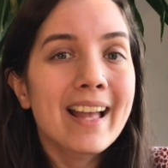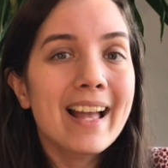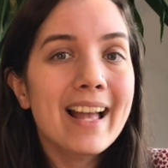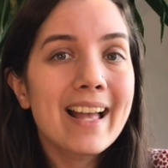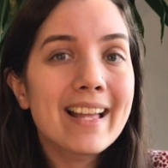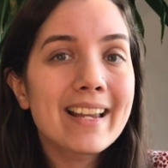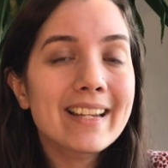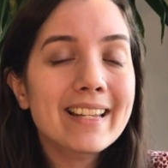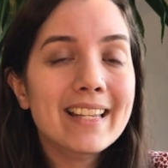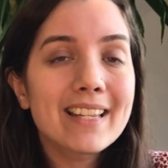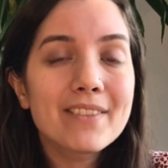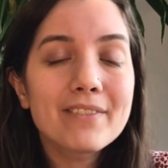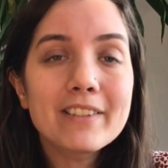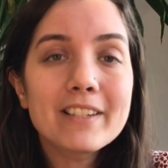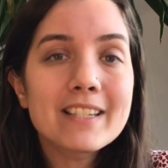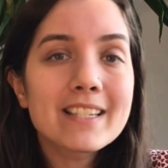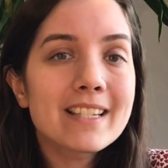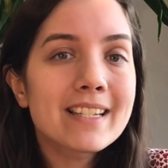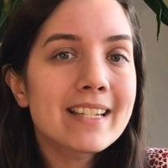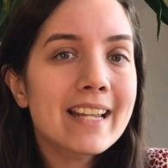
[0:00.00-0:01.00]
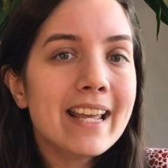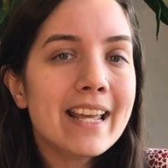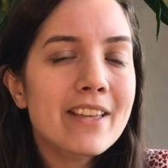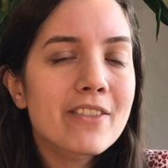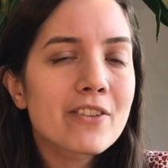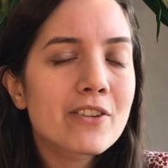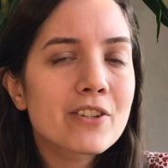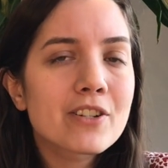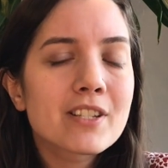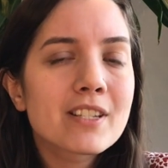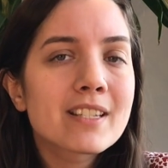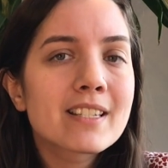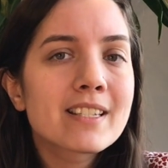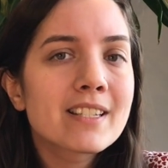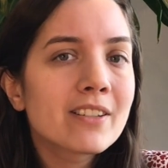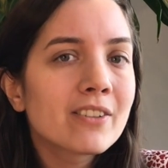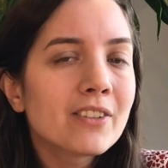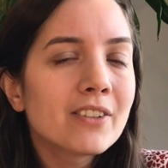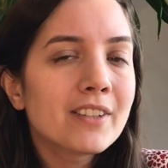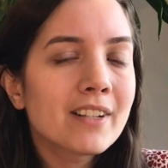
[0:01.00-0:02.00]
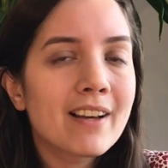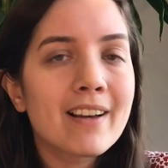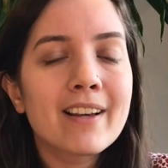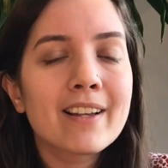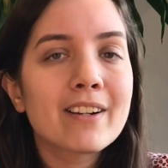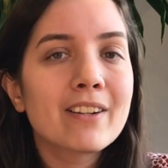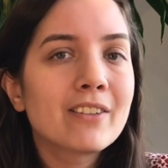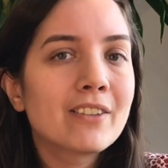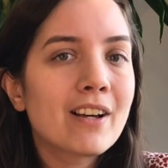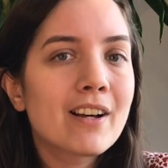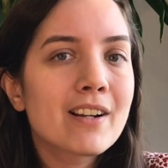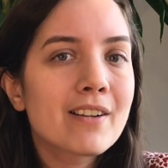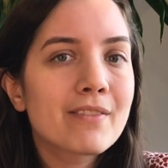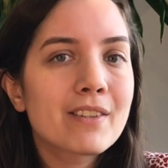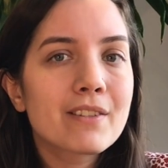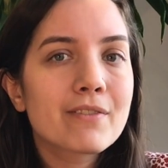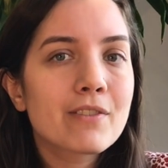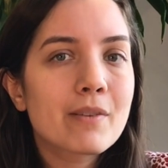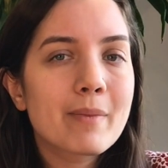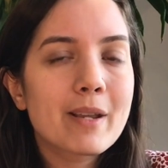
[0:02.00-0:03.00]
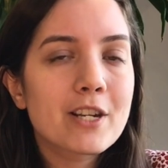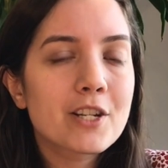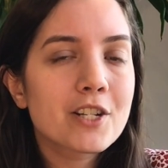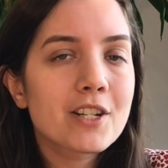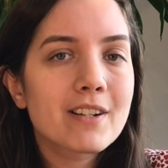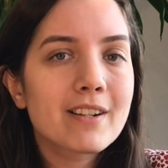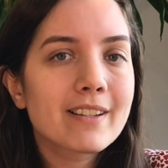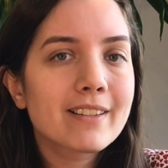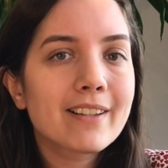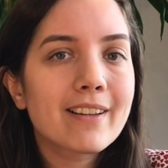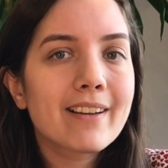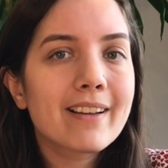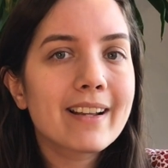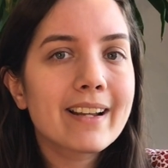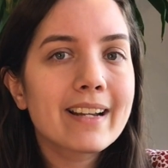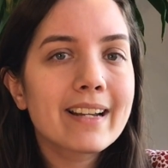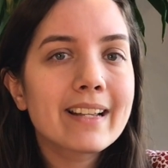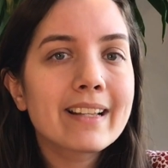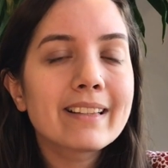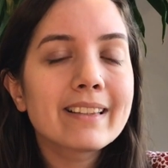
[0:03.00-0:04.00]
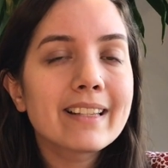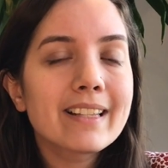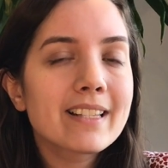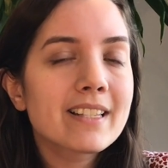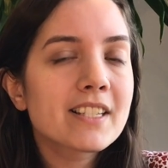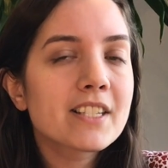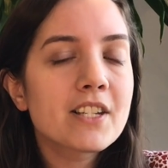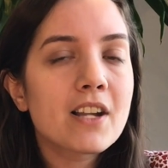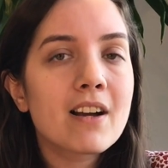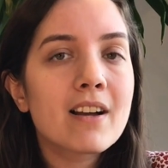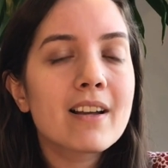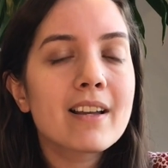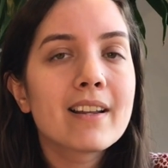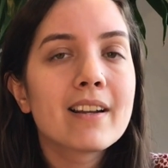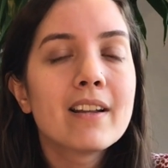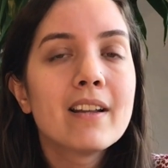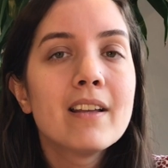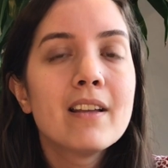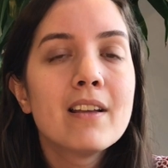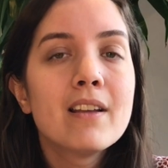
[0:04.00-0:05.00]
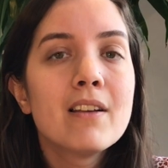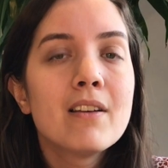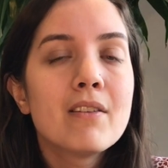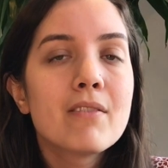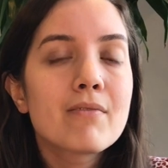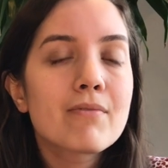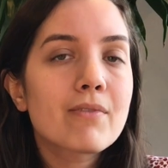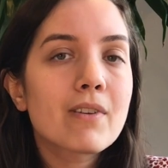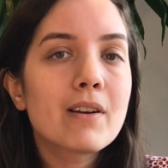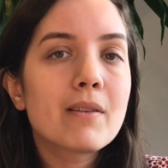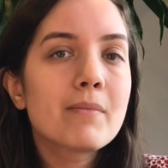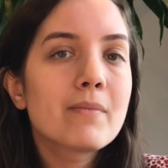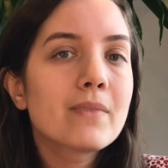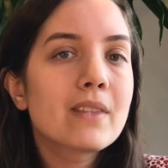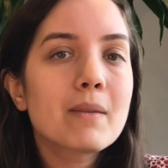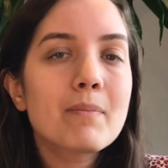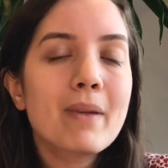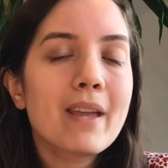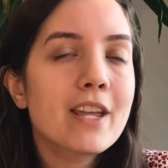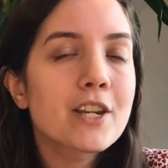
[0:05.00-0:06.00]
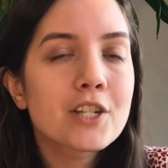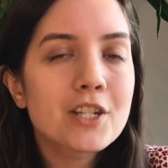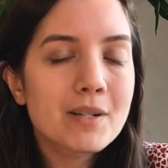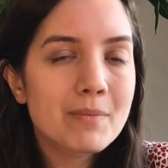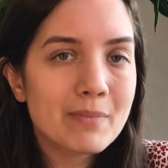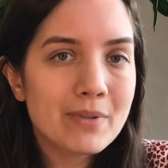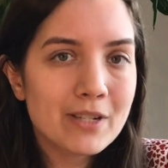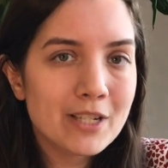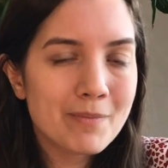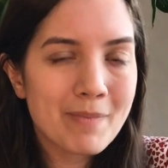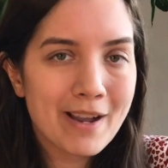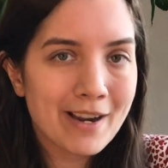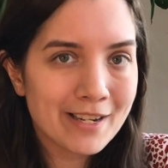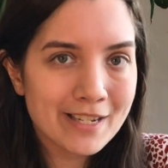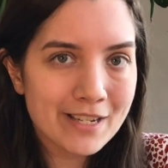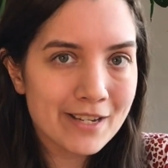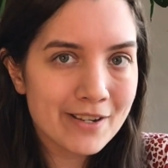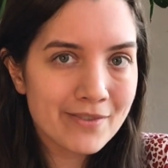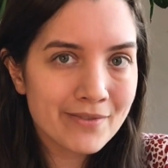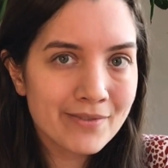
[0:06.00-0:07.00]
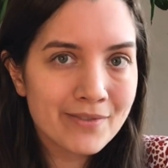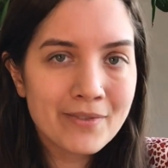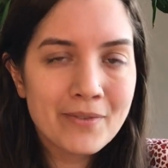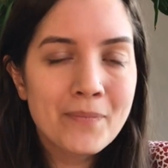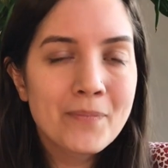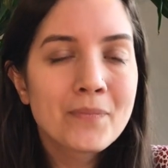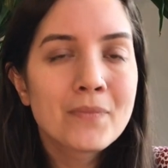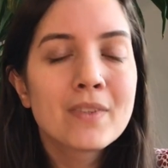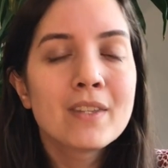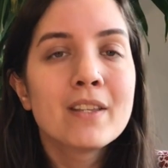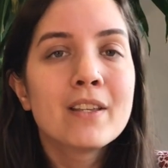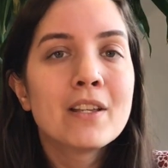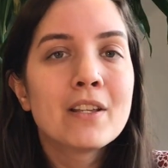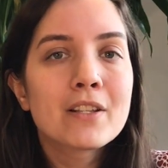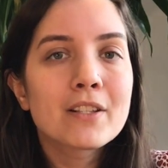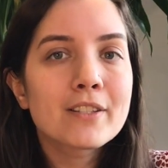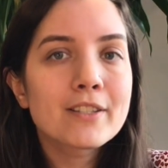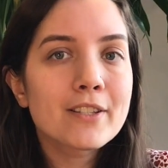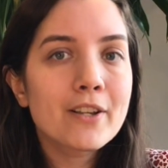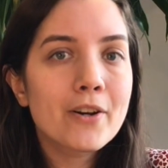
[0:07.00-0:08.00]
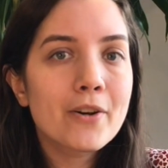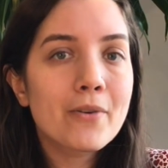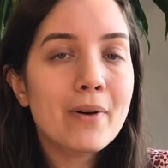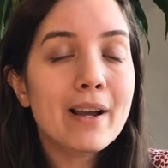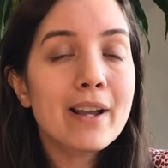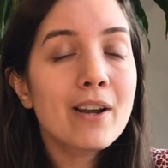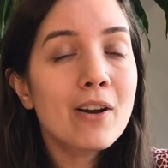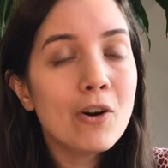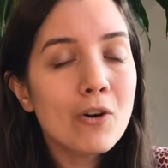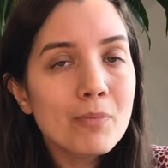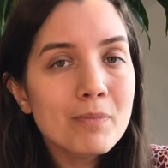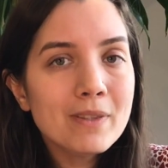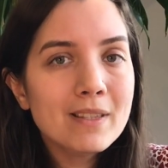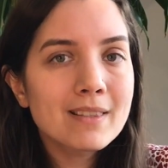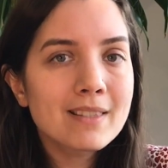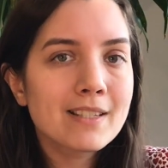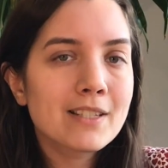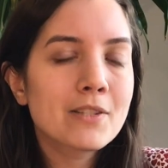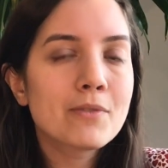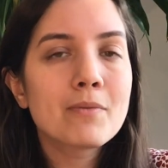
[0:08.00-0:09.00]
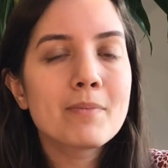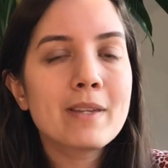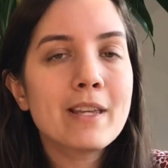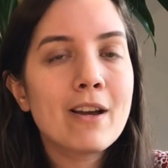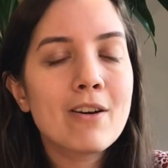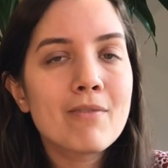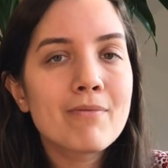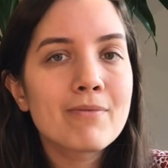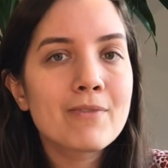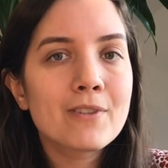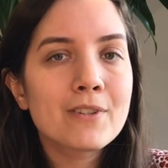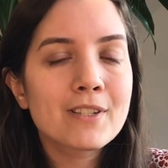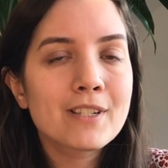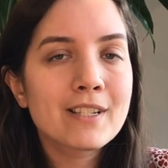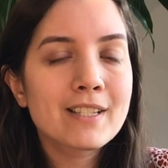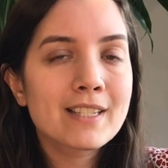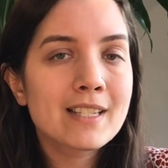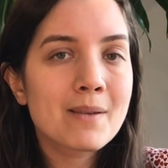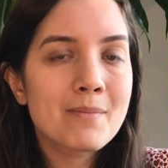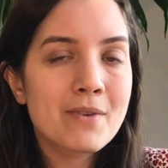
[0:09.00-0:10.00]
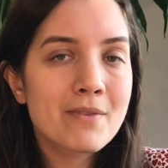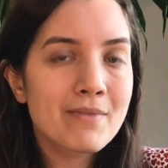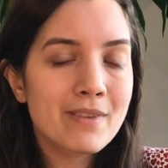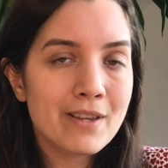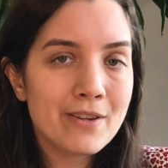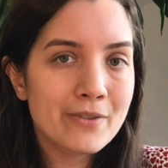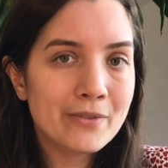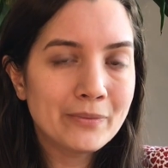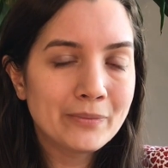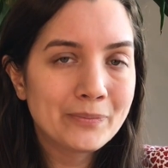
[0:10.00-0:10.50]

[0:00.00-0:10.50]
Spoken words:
And even today, there's still not a lot of information online, at least not from the patient perspective. So I hope that this will be helpful to some of you.